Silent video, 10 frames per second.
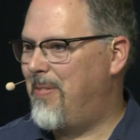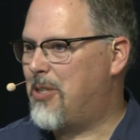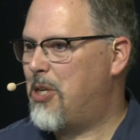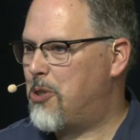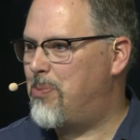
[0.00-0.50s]

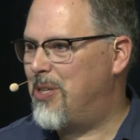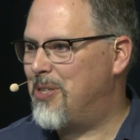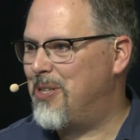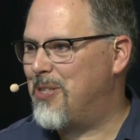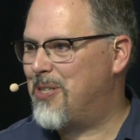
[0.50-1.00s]
It's His
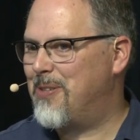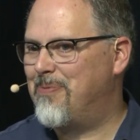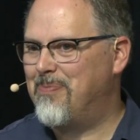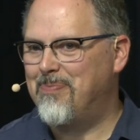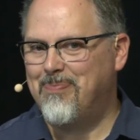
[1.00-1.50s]
business,
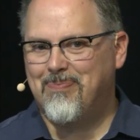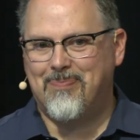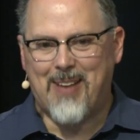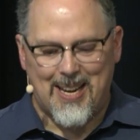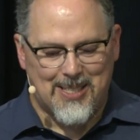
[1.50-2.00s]

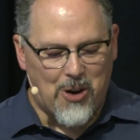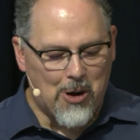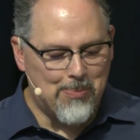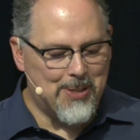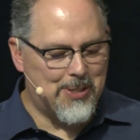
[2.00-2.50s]
and it's
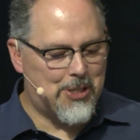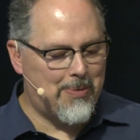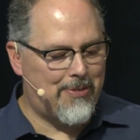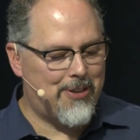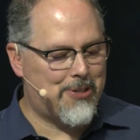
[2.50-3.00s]
our business
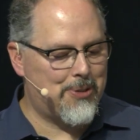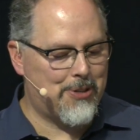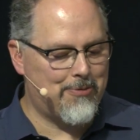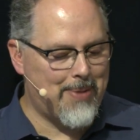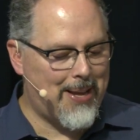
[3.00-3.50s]
to be
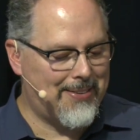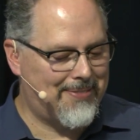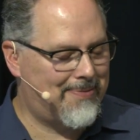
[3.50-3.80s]
fishers of men.